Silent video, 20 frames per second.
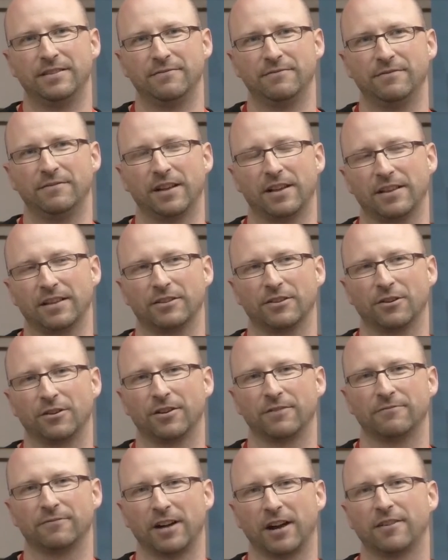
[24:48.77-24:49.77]
I think
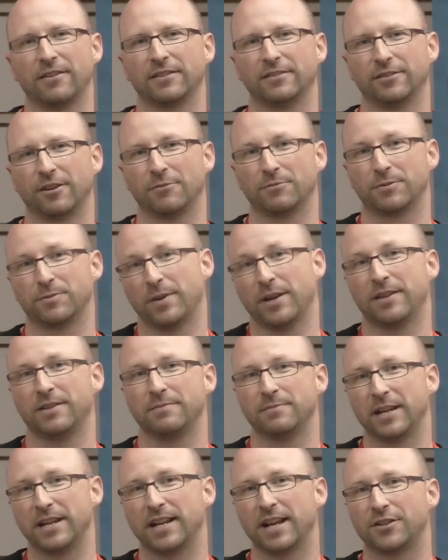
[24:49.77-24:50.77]
current routing alarms may,
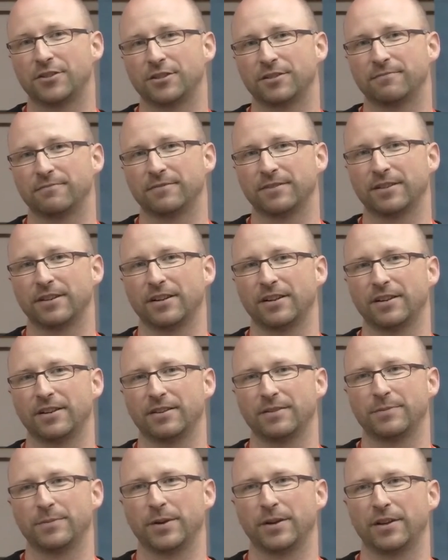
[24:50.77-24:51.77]
may catch it, uh,
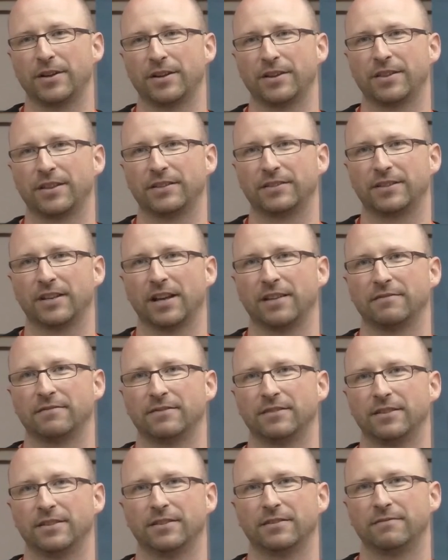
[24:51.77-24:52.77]
but I think that
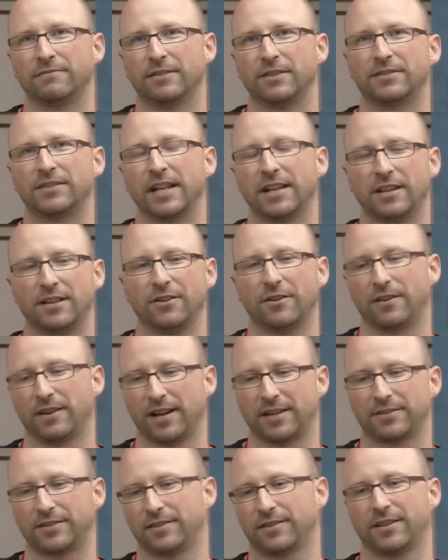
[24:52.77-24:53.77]
the, the state of the art
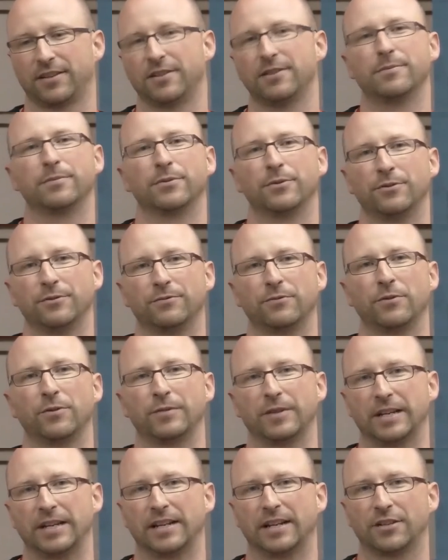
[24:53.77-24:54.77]
has to kind of improve where we
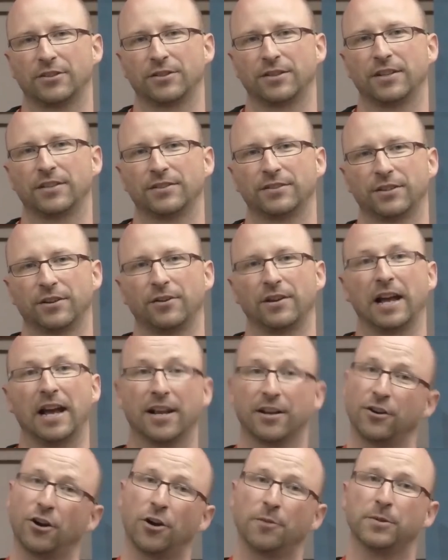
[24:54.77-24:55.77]
can catch things that are at
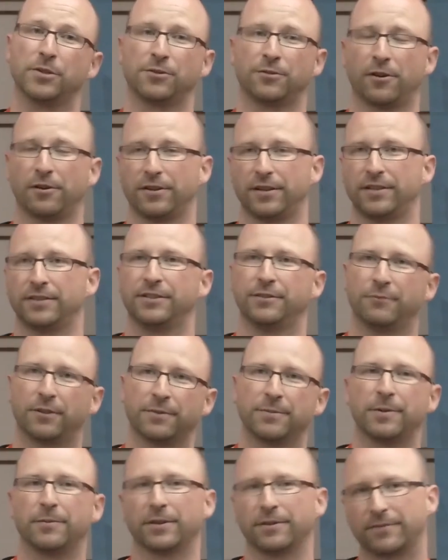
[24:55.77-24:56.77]
an arbitrary, you want to
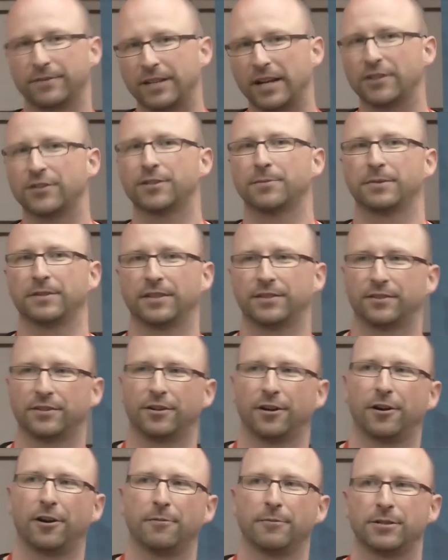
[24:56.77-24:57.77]
be able to catch something that's in
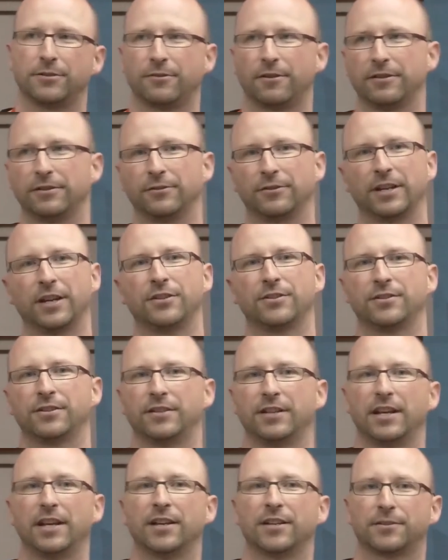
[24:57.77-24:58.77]
our arbitrary location in
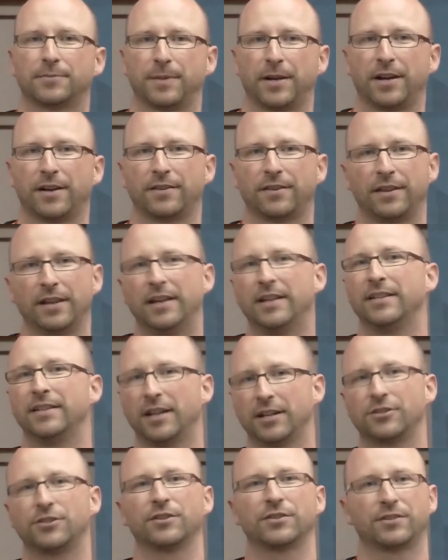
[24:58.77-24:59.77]
the AS path,
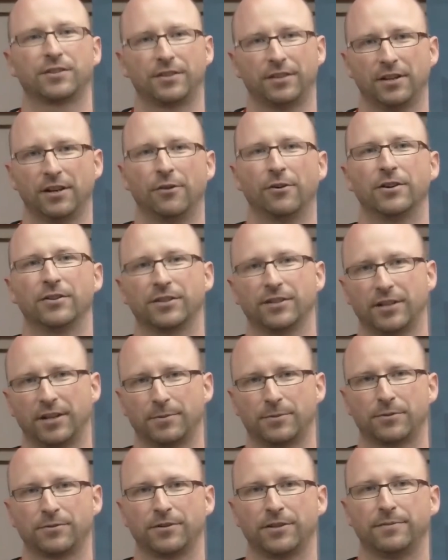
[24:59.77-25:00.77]
not just origin and
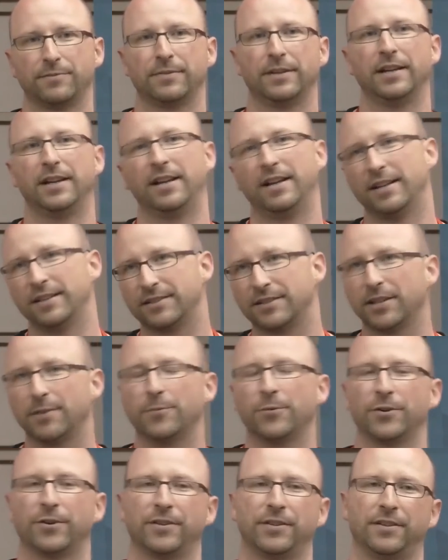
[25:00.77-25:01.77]
upstream,
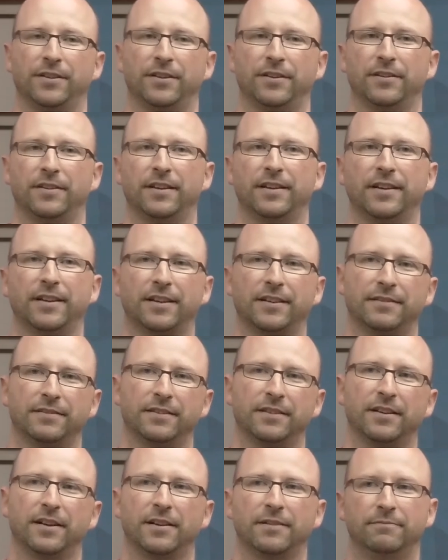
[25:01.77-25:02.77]
somewhere in there. And
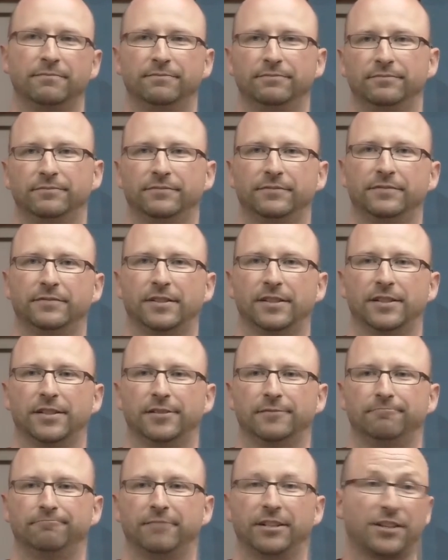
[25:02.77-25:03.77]
I, I,
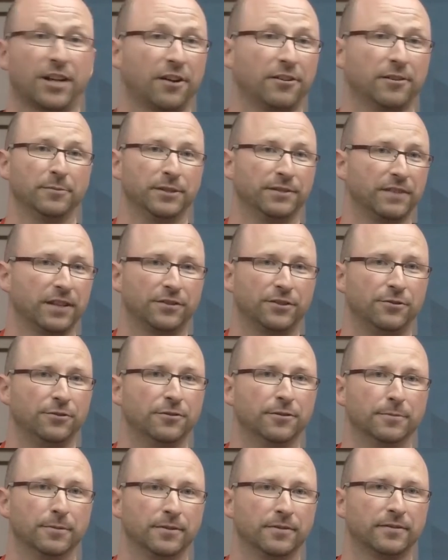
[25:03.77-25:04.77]
um, entirely that's
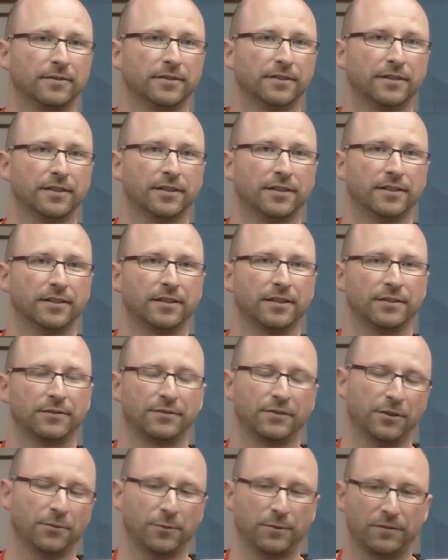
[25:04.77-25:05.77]
doable. Uh, and
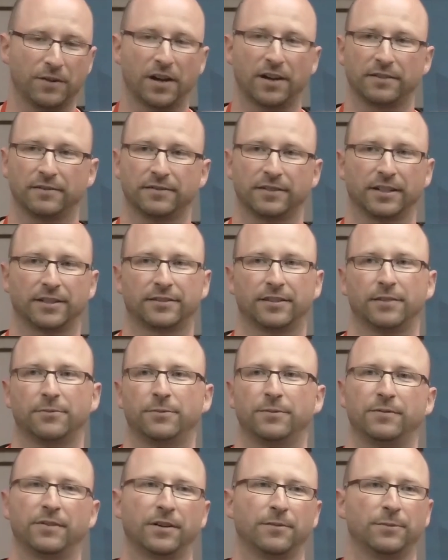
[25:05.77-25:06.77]
you know, we've got, like I said,
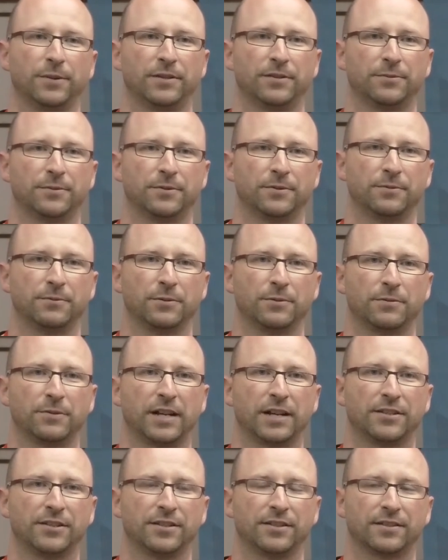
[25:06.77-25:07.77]
we've got ways we're, we're
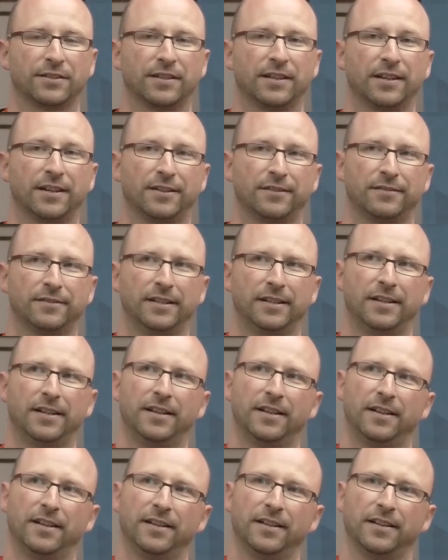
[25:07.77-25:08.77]
catching this now.
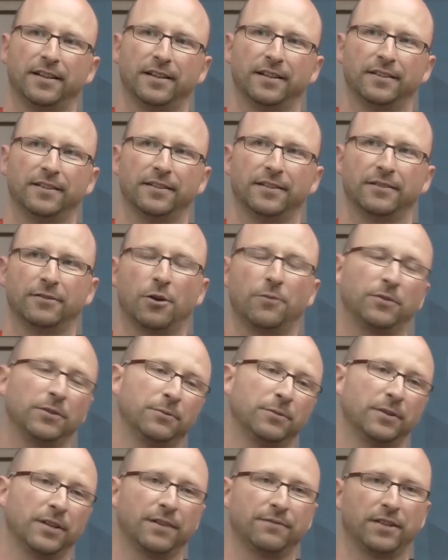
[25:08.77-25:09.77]
And uh, hopefully
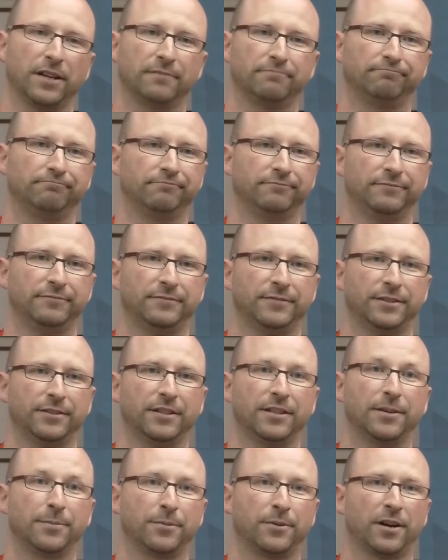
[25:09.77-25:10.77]
we'll have that you know,
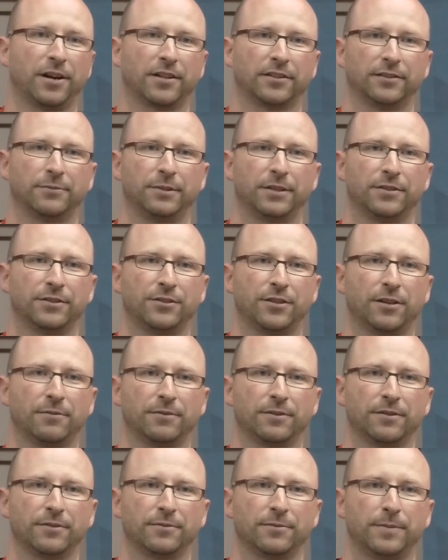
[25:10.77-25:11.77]
in a product that we can share
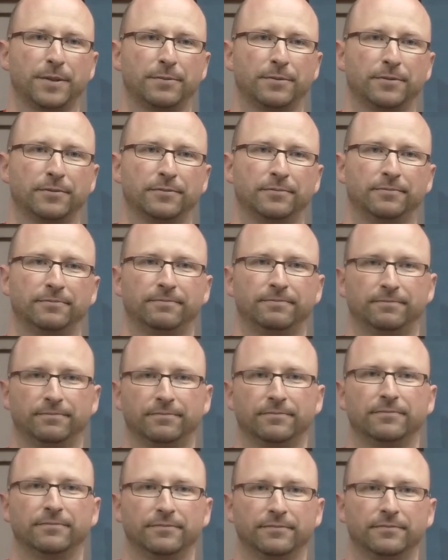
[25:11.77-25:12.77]
with other people.
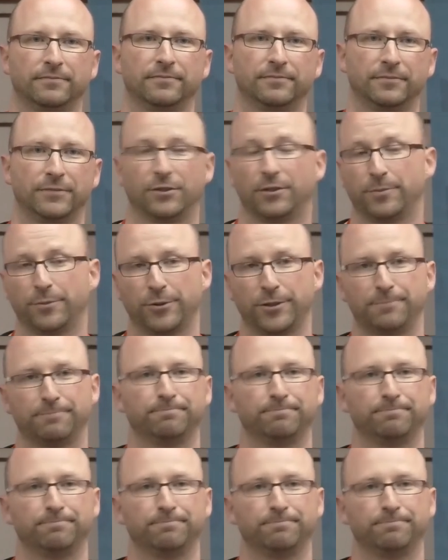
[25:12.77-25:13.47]
It's a good point.